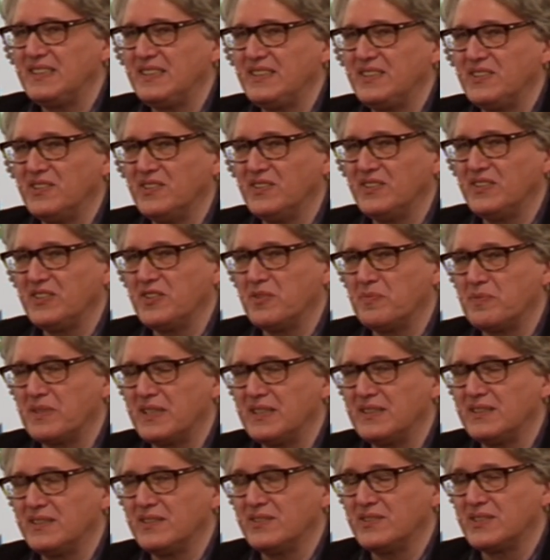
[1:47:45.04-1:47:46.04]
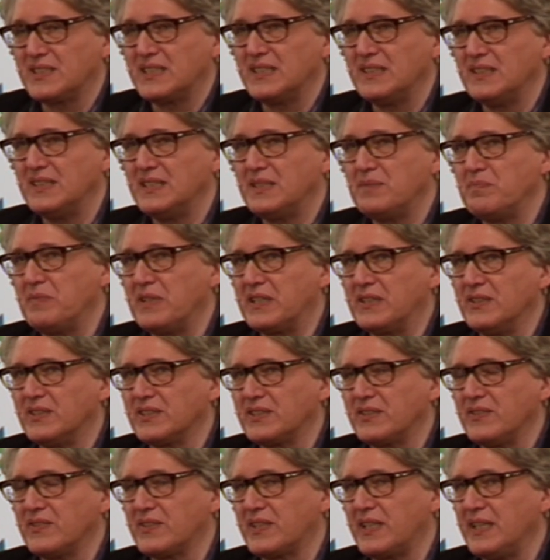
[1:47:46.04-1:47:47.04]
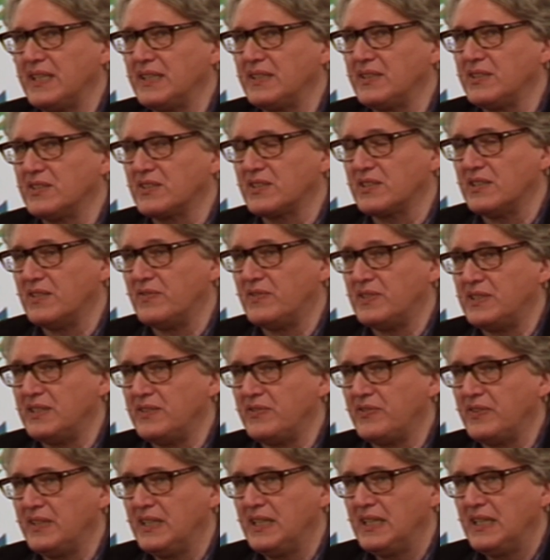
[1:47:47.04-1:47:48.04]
you produce art because you think you survive